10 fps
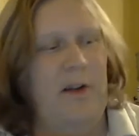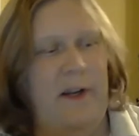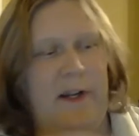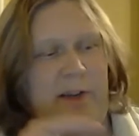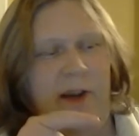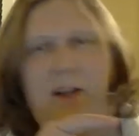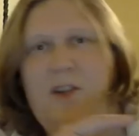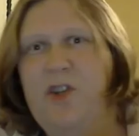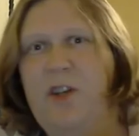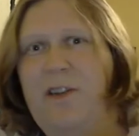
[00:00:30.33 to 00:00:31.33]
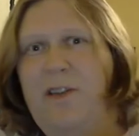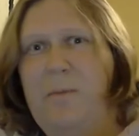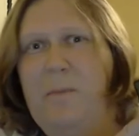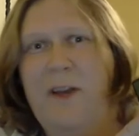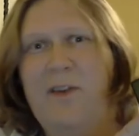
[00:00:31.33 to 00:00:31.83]
It's got cheesy
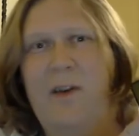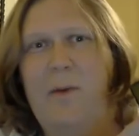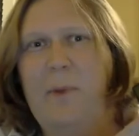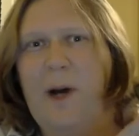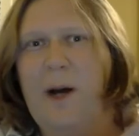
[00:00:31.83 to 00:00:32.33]
Mexican pop